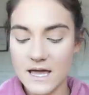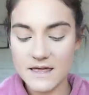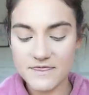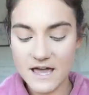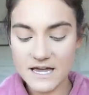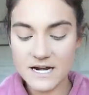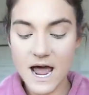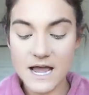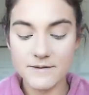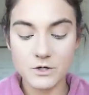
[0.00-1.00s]
And then
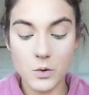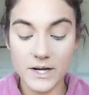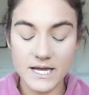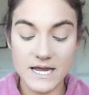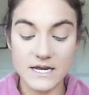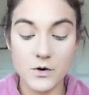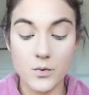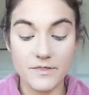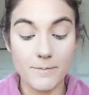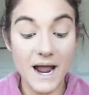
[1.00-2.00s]
I am going in
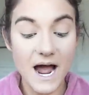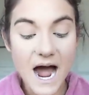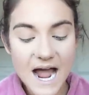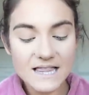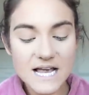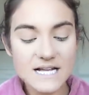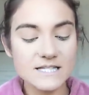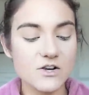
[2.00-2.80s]
with my highlight.